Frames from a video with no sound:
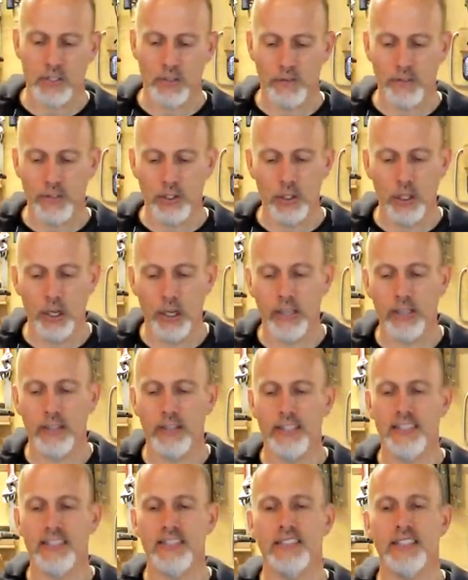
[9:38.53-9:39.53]
So if you look,
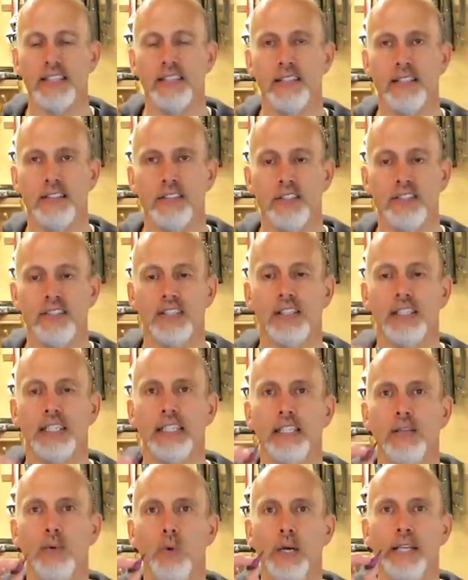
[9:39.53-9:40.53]
this is a, just a
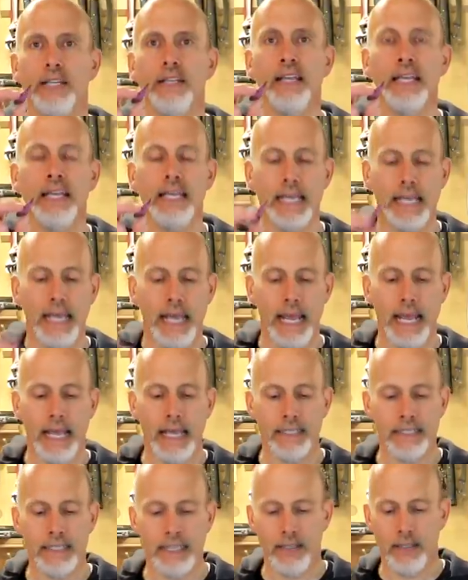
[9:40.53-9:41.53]
little one,
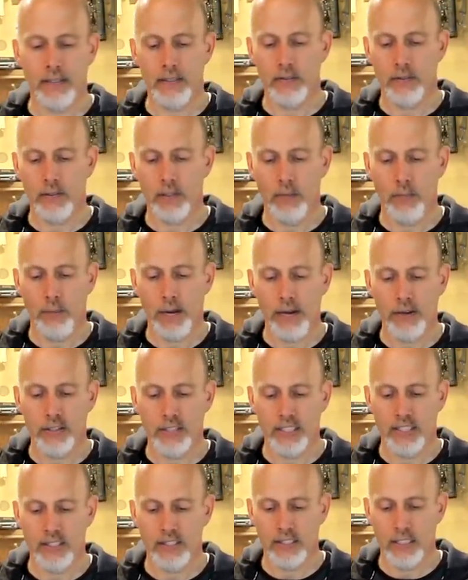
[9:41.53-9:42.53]
and uh,
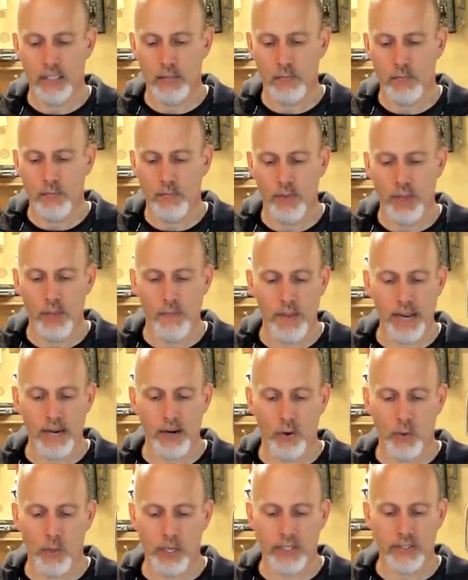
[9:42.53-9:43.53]
compared to, to the
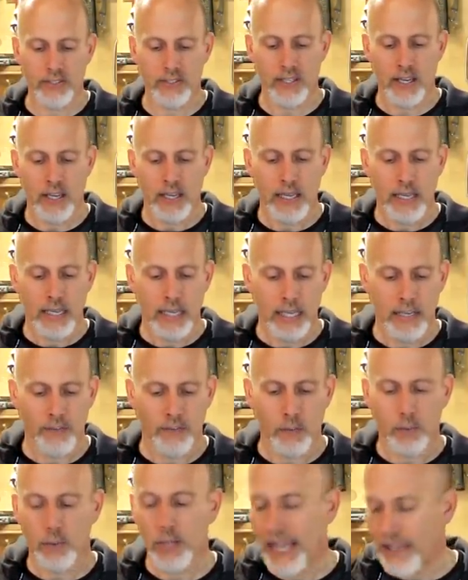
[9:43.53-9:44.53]
bigger ones,
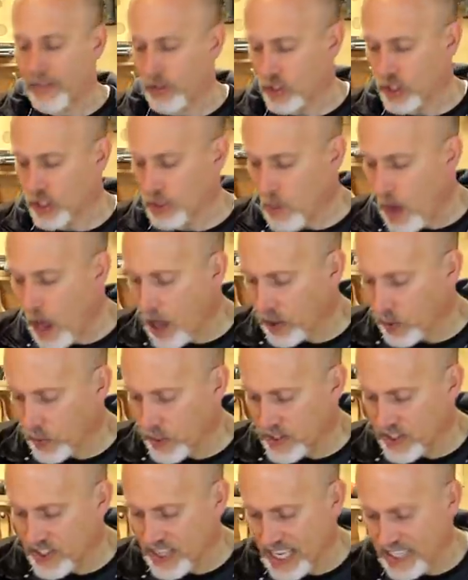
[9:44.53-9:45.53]
if you plant those smaller
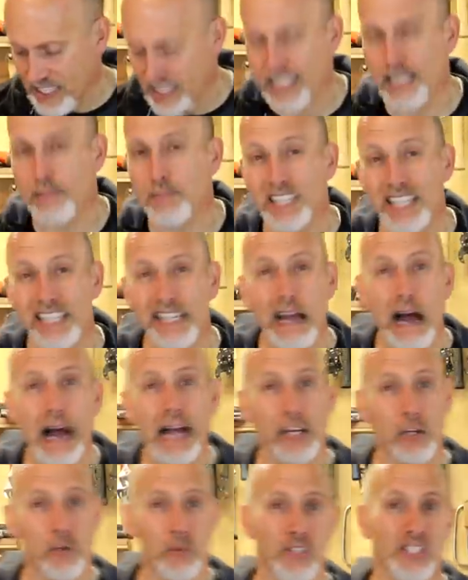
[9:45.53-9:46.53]
ones, they seem to
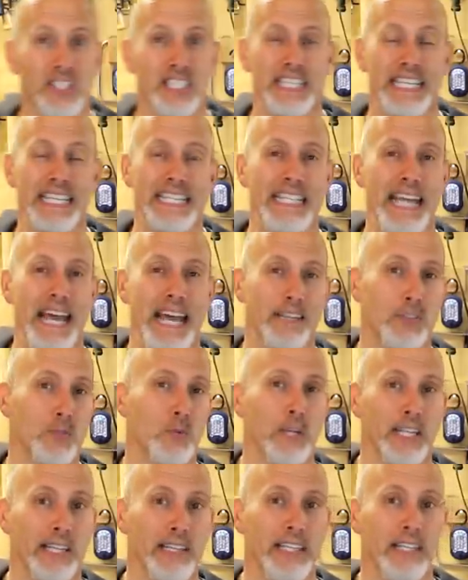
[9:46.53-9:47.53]
not go to seed as
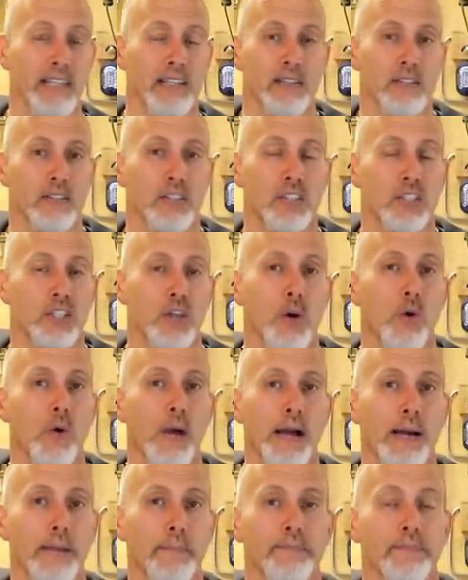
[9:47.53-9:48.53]
readily.
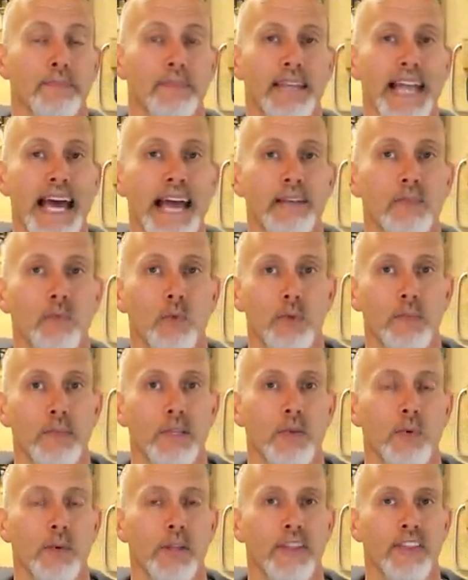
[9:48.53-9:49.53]
So um, that would
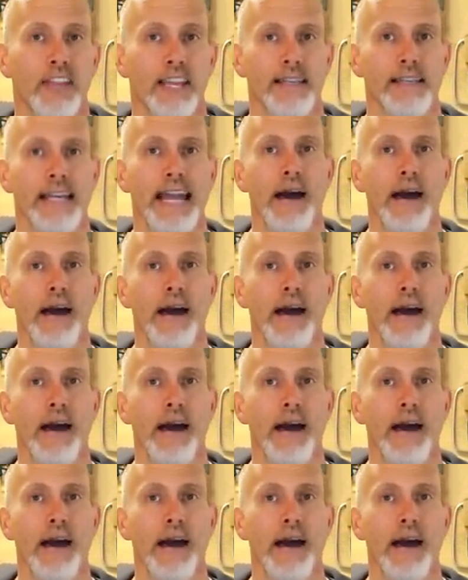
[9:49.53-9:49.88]
be the one thing.